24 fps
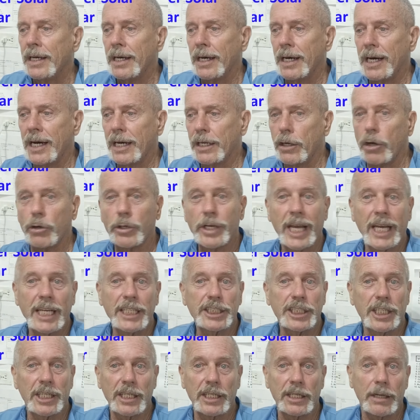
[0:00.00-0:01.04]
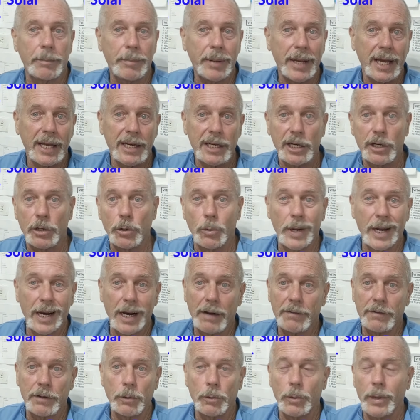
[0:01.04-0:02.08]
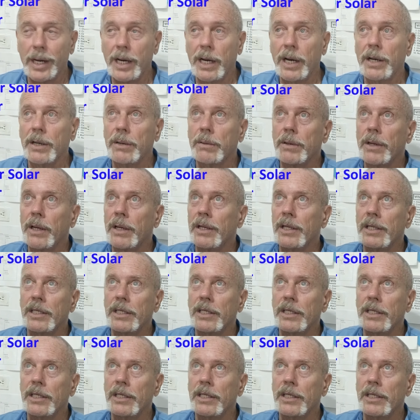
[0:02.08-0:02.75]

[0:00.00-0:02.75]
location independent or whatever, where